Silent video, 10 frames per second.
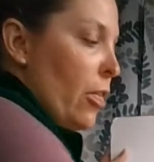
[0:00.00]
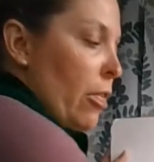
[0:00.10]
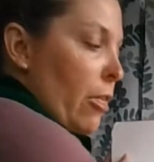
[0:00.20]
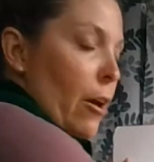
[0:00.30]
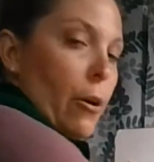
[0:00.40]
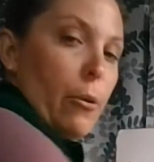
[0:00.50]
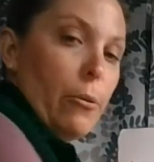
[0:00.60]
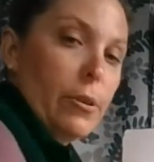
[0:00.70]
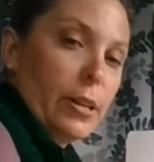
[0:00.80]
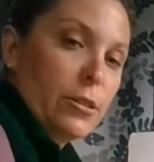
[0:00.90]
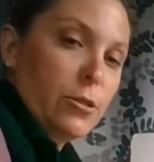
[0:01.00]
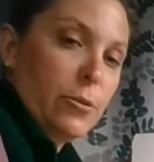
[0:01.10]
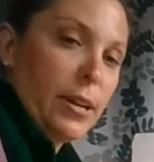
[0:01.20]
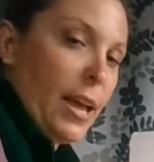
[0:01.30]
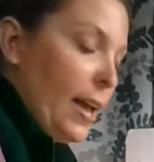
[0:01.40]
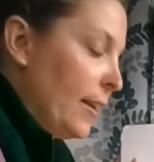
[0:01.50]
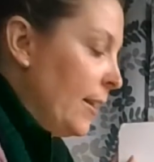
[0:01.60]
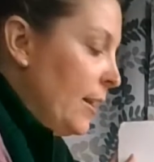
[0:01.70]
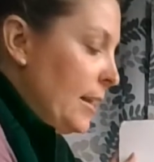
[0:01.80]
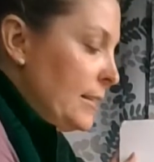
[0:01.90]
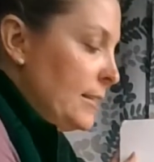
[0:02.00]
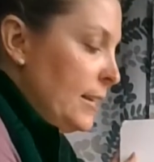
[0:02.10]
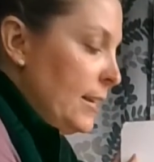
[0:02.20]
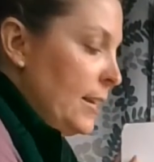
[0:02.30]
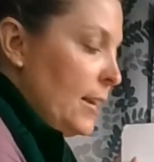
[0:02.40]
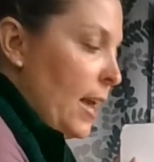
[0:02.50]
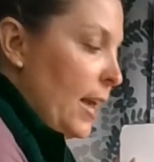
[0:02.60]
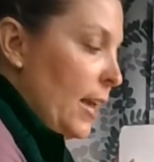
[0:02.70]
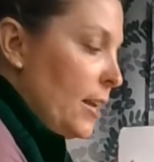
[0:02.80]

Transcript: though. Let's do it again. T-H-O-U-G-H,